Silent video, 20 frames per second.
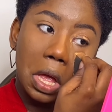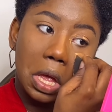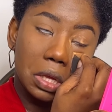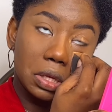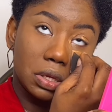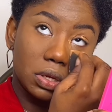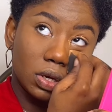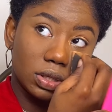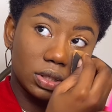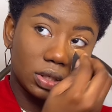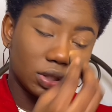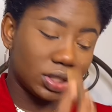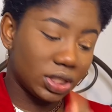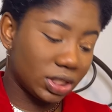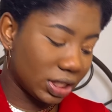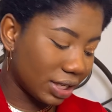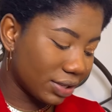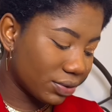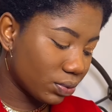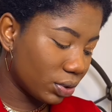your, your
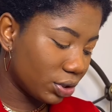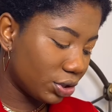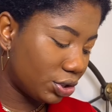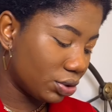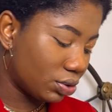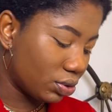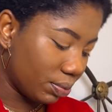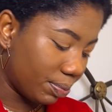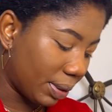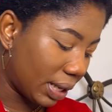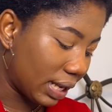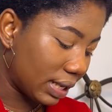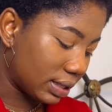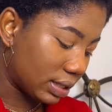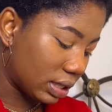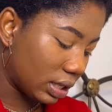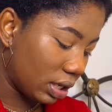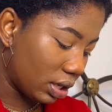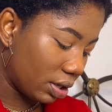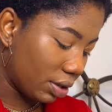teachers want you to pass
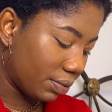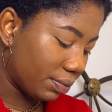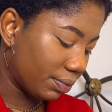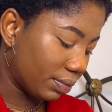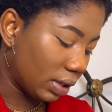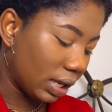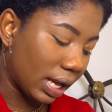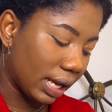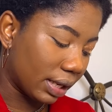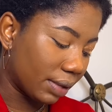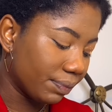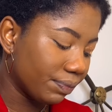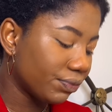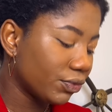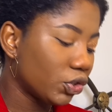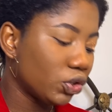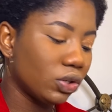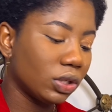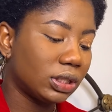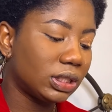here. Like,
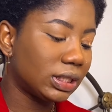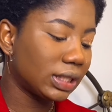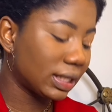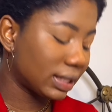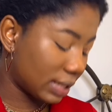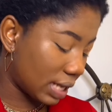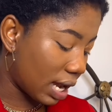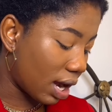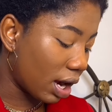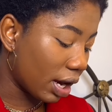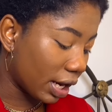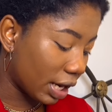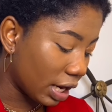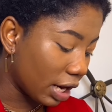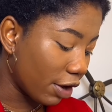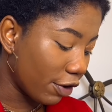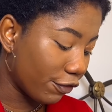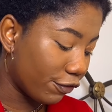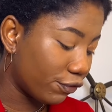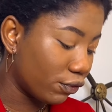your teachers are
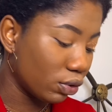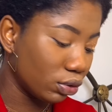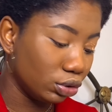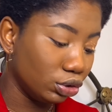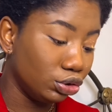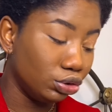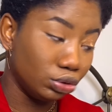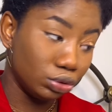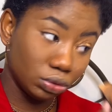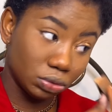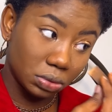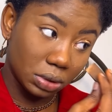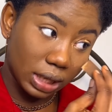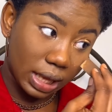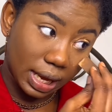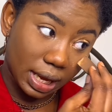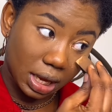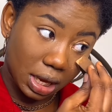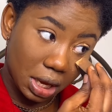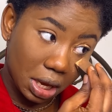here for you.
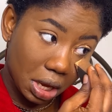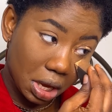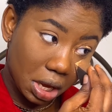Like,